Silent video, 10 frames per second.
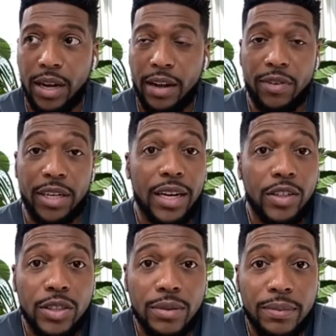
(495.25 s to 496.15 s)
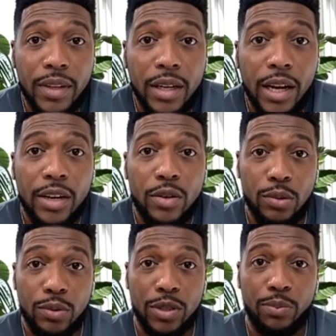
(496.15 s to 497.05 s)
have an election. I didn't
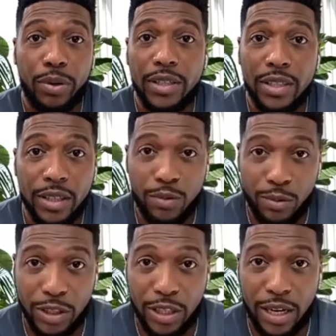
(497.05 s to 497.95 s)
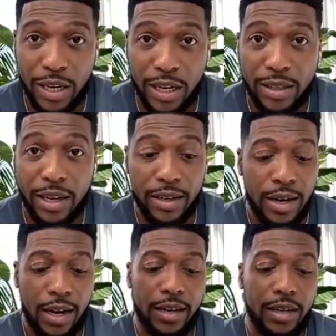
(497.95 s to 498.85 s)
know who was president when we shot that.
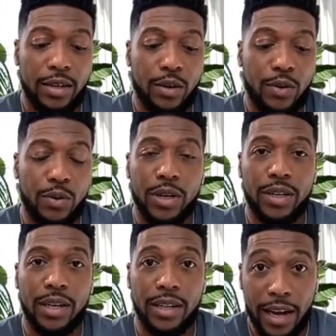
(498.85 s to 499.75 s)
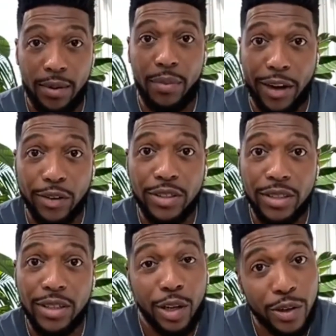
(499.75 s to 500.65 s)
I didn't know, and that
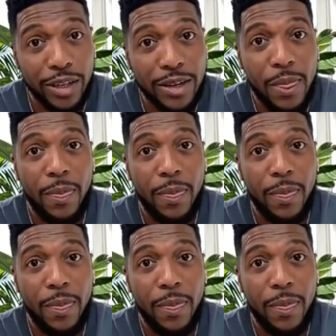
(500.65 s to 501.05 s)
matters clearly